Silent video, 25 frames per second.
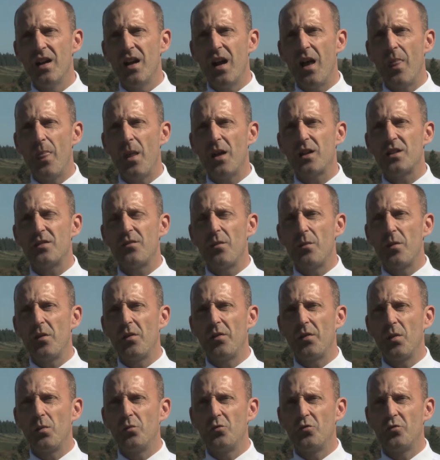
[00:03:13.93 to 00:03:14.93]
and that's for
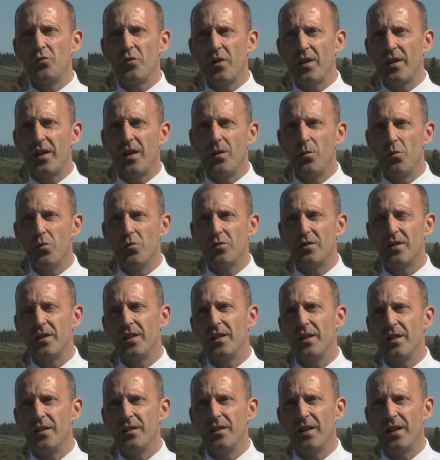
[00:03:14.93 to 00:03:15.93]
both the drinking water
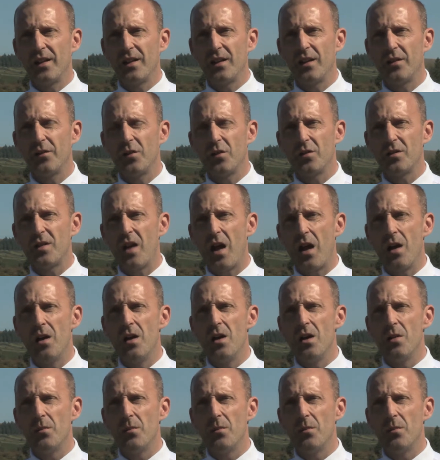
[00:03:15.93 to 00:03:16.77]
that you get out of your tap,